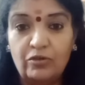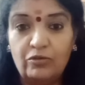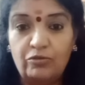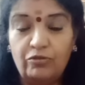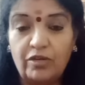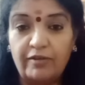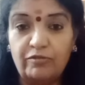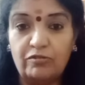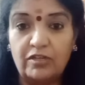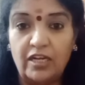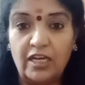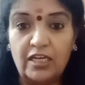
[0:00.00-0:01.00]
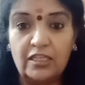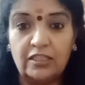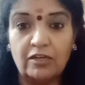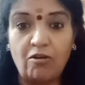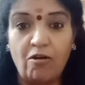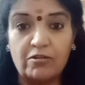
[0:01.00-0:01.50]
you have to take the
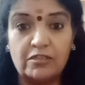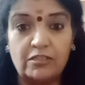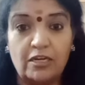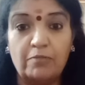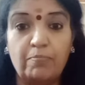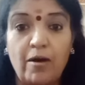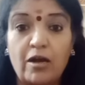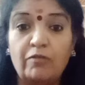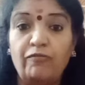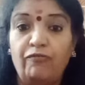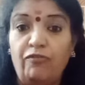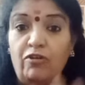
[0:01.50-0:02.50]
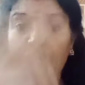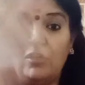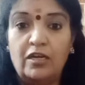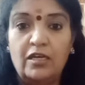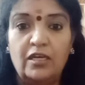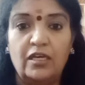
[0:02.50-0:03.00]
constant part full.
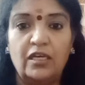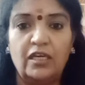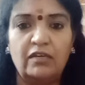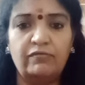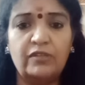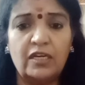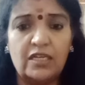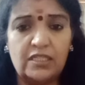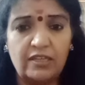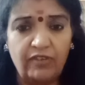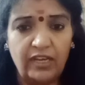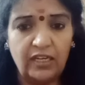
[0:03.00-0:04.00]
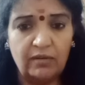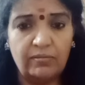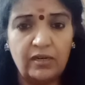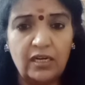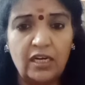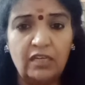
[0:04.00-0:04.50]
If there is a
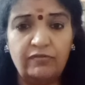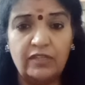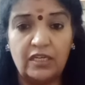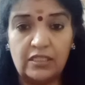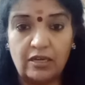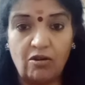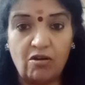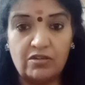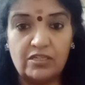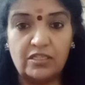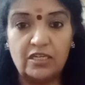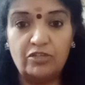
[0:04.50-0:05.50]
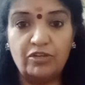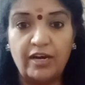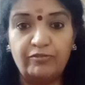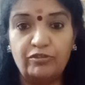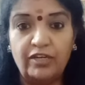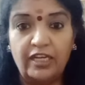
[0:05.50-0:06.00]
variable, if there is a constant, you
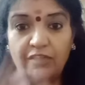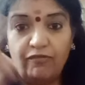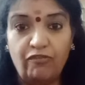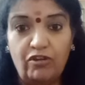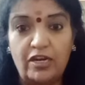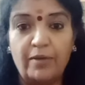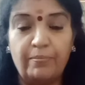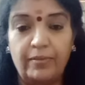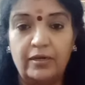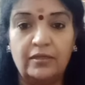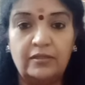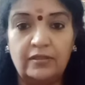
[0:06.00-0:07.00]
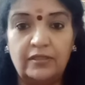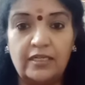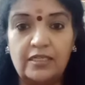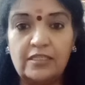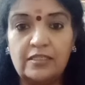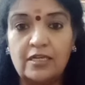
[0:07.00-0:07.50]
have to take the full number. That
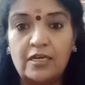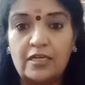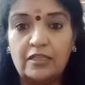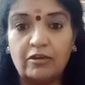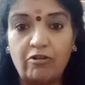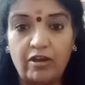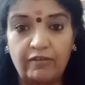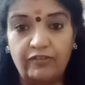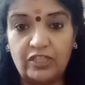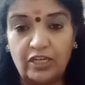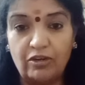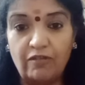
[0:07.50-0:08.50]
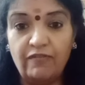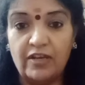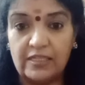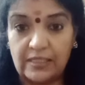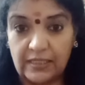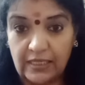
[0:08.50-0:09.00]
is the coefficient of
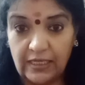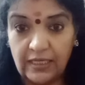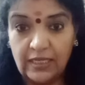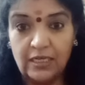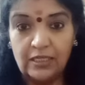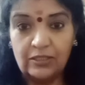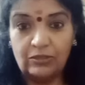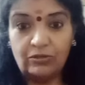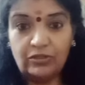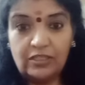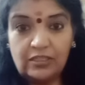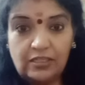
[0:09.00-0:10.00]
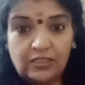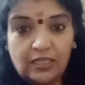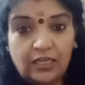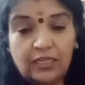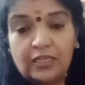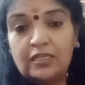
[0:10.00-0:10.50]
c. So this is the
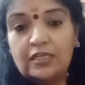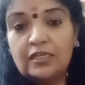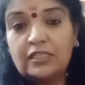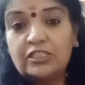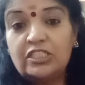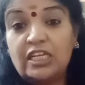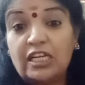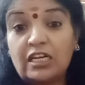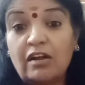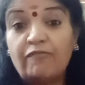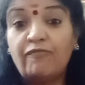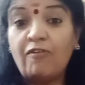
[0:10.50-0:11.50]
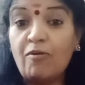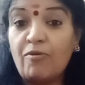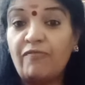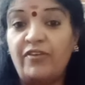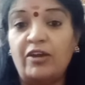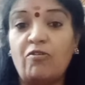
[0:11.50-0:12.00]
general form
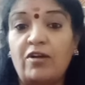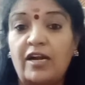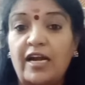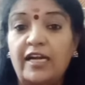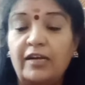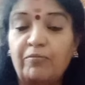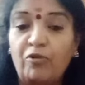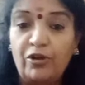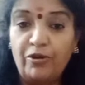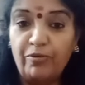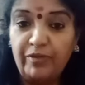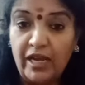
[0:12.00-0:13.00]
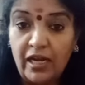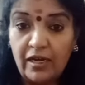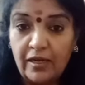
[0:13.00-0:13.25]
of a quadratic polynomial.